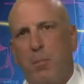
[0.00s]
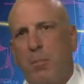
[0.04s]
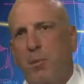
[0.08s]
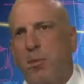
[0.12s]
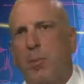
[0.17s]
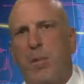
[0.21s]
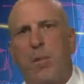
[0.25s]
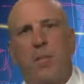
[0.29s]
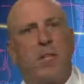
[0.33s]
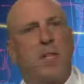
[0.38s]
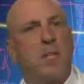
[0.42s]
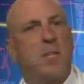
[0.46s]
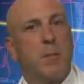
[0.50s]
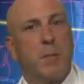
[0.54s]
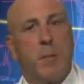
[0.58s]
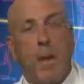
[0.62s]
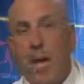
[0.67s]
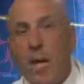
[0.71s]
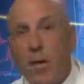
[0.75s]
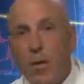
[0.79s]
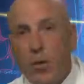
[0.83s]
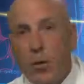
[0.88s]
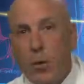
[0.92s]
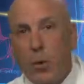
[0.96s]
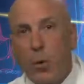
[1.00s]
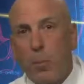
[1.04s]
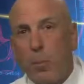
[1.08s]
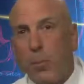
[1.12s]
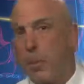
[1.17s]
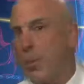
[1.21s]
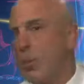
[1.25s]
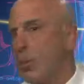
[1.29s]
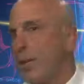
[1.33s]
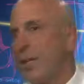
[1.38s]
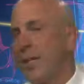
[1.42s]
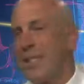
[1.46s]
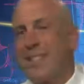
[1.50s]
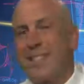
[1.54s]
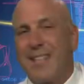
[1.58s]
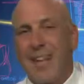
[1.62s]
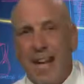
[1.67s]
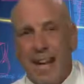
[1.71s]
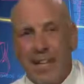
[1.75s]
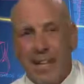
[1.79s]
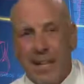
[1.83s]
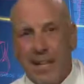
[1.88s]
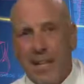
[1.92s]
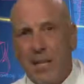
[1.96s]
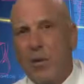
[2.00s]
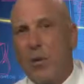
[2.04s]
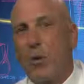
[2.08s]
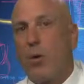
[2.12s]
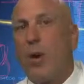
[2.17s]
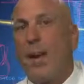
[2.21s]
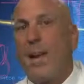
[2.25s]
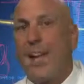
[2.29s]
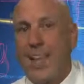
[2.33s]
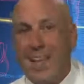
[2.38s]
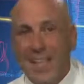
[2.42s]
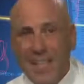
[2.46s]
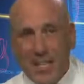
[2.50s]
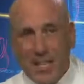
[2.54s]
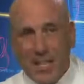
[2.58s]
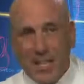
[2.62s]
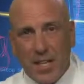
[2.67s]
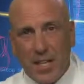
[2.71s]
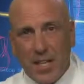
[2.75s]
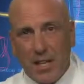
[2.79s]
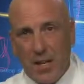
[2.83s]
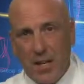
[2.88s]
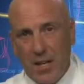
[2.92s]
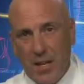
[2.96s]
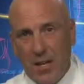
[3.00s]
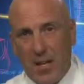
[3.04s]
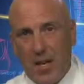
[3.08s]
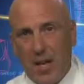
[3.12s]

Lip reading: between the cement or between the silane or anything